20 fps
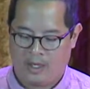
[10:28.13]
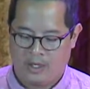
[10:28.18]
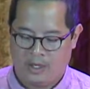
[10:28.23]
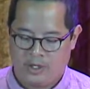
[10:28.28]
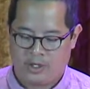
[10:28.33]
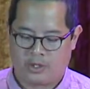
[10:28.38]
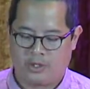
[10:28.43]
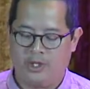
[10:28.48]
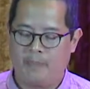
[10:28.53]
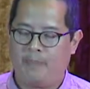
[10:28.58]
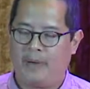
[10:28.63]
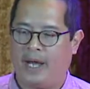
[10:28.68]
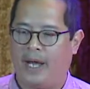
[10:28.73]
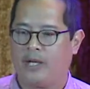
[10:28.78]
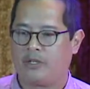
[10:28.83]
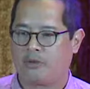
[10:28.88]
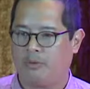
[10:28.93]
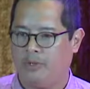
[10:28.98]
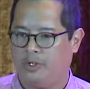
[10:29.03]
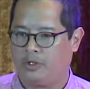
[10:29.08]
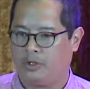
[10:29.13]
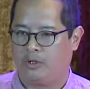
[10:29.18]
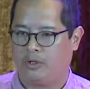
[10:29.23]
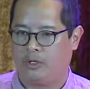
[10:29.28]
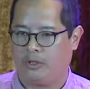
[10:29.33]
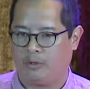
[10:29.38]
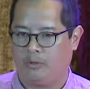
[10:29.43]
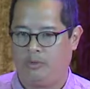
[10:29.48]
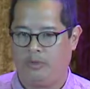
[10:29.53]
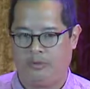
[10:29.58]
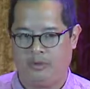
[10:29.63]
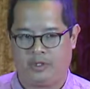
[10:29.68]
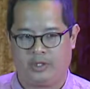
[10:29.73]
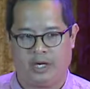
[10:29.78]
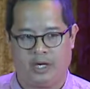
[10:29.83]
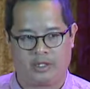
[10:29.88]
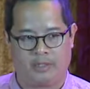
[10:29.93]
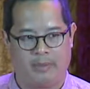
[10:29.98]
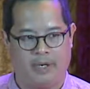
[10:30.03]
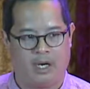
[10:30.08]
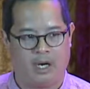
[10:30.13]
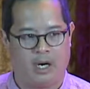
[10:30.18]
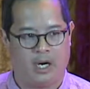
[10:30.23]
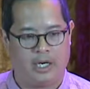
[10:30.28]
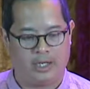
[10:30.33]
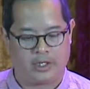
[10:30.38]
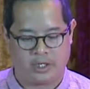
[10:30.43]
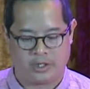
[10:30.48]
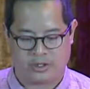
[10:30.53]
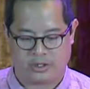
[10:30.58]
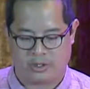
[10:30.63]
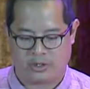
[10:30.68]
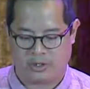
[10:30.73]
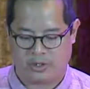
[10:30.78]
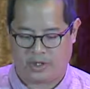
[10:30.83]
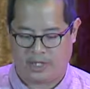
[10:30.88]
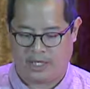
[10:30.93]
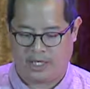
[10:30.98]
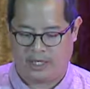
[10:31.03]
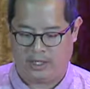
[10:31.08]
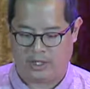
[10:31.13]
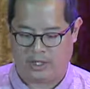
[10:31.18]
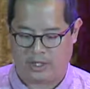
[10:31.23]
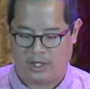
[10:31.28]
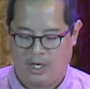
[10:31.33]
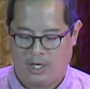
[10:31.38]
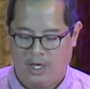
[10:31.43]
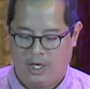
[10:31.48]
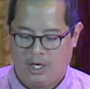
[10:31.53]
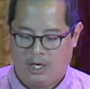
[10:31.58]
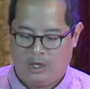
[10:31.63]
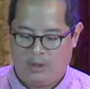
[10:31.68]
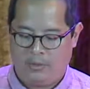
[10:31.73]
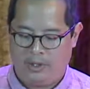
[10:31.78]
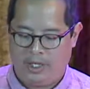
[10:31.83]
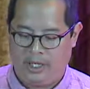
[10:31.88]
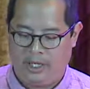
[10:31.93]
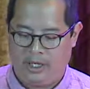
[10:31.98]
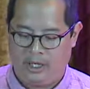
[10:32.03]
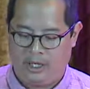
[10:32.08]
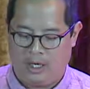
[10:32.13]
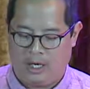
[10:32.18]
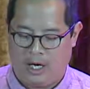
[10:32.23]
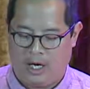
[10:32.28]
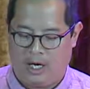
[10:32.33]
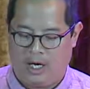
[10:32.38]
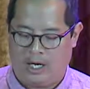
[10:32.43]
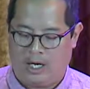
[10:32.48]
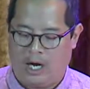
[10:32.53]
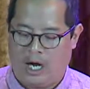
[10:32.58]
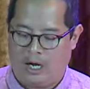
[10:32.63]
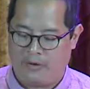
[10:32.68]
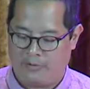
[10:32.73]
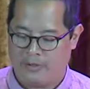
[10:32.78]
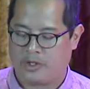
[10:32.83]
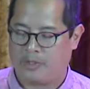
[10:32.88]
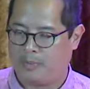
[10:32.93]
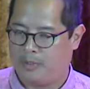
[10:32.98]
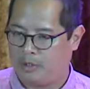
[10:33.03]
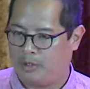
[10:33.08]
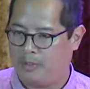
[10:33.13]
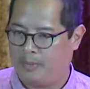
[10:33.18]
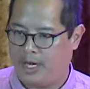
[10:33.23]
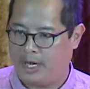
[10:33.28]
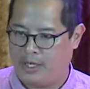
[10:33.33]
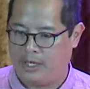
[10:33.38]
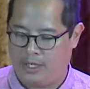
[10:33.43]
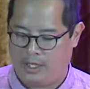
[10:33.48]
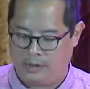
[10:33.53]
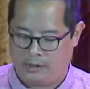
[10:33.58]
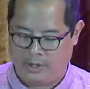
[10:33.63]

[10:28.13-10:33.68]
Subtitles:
So in the past, when we talked about artists and social change, we often spoke about it in